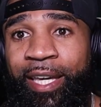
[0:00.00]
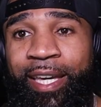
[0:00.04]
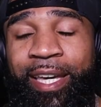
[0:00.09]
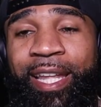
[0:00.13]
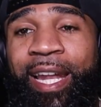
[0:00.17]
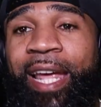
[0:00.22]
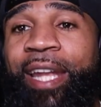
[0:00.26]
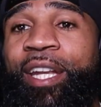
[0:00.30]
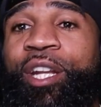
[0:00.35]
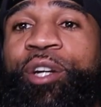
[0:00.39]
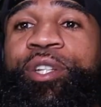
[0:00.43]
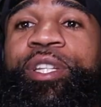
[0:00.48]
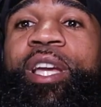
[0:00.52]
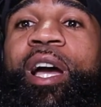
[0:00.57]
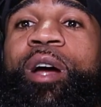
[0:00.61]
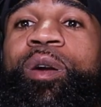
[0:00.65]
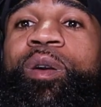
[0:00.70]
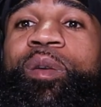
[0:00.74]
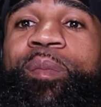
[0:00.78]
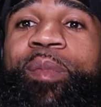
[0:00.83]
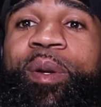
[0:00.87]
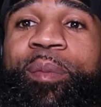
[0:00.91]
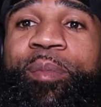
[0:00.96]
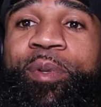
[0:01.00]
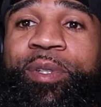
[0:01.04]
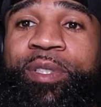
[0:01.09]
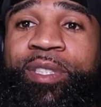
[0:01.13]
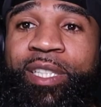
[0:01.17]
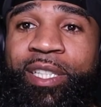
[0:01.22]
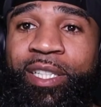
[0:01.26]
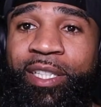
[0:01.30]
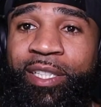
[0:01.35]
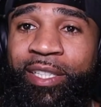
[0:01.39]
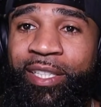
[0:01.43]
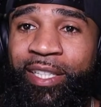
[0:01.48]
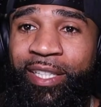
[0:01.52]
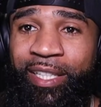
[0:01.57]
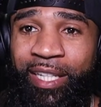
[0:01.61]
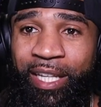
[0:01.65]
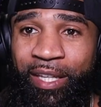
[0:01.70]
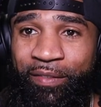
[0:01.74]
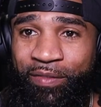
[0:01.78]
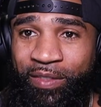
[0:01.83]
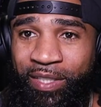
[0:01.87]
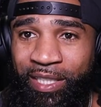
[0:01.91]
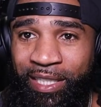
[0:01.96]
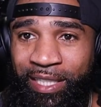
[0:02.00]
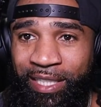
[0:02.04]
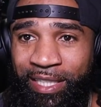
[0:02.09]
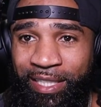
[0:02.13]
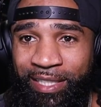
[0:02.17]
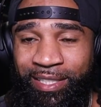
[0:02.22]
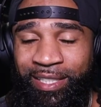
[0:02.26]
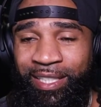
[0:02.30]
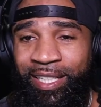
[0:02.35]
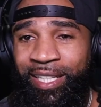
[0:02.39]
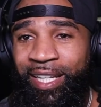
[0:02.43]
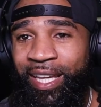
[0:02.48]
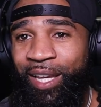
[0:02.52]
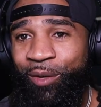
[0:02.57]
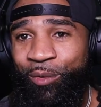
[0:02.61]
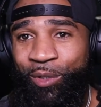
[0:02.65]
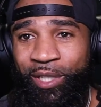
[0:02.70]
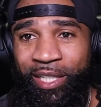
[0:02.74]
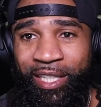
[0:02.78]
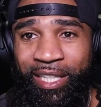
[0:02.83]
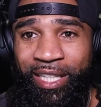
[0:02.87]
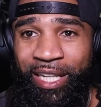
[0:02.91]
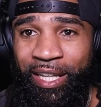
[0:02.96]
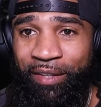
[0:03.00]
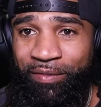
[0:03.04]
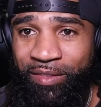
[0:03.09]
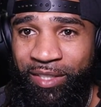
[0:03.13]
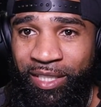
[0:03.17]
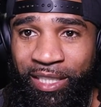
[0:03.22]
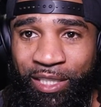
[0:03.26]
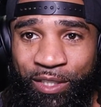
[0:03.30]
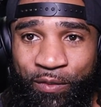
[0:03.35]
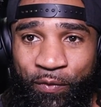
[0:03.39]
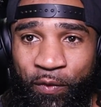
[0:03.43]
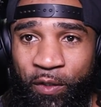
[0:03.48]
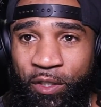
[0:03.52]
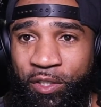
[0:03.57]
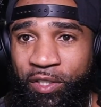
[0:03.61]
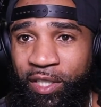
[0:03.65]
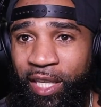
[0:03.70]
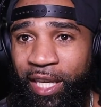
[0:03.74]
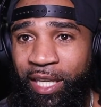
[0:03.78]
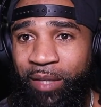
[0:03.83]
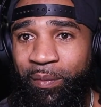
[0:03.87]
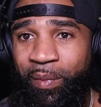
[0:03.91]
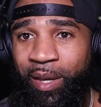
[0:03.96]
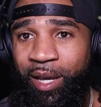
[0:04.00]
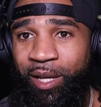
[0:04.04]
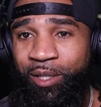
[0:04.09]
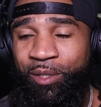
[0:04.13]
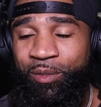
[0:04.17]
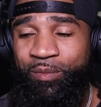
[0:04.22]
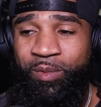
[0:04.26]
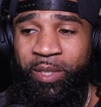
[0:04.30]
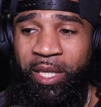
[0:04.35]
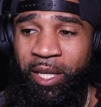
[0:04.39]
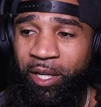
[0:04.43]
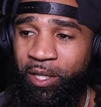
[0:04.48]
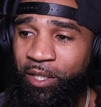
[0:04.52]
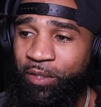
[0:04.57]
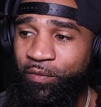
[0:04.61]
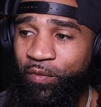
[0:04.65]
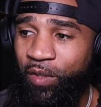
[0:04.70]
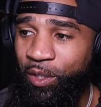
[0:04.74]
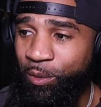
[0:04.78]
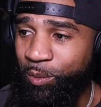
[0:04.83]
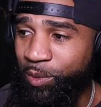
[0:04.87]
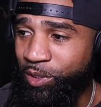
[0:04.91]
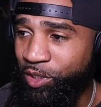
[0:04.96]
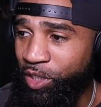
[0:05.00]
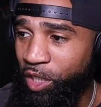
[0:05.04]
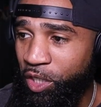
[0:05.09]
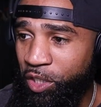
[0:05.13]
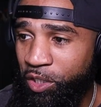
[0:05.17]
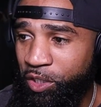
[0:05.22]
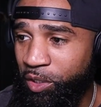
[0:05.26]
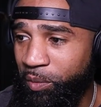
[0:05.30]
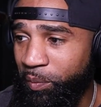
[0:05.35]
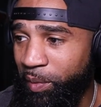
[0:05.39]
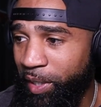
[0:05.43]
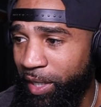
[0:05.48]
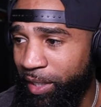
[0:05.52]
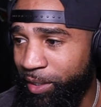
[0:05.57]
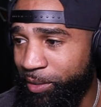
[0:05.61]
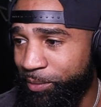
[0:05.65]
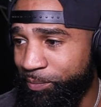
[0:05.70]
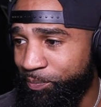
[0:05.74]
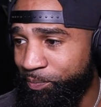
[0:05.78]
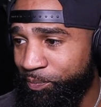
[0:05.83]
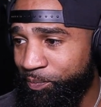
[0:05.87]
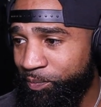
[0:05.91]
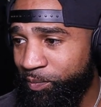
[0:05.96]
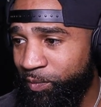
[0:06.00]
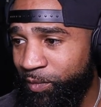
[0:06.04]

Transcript: And I know y'all remember the NFTs. When the NFTs first came out, Gary Vee was talking about them.